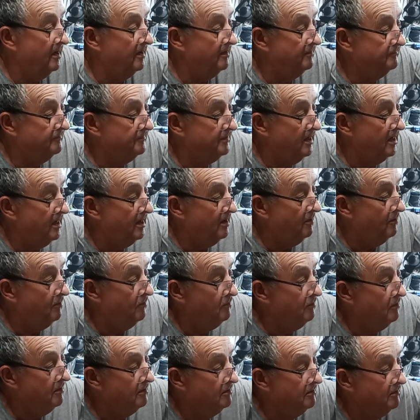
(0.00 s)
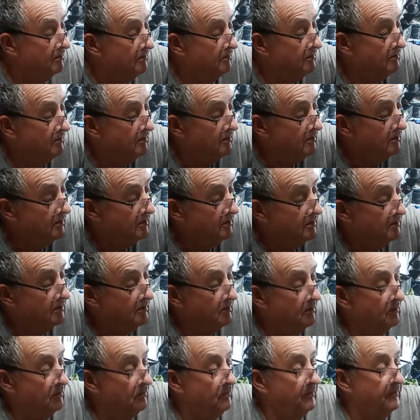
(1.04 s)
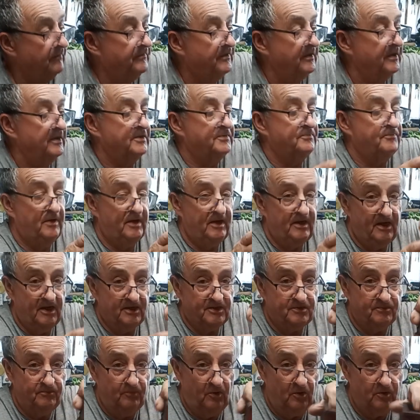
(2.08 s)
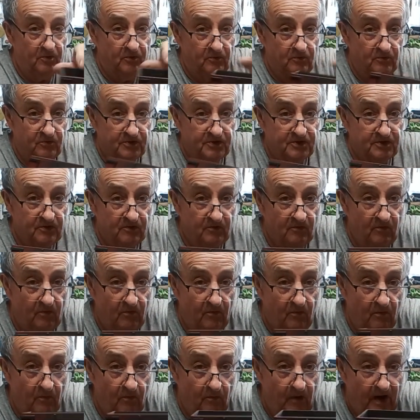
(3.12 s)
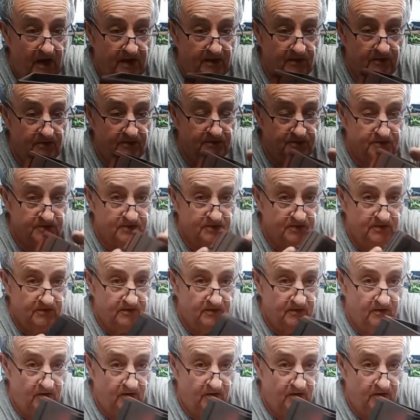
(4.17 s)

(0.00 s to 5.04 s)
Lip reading: have now, with these PS models wagons,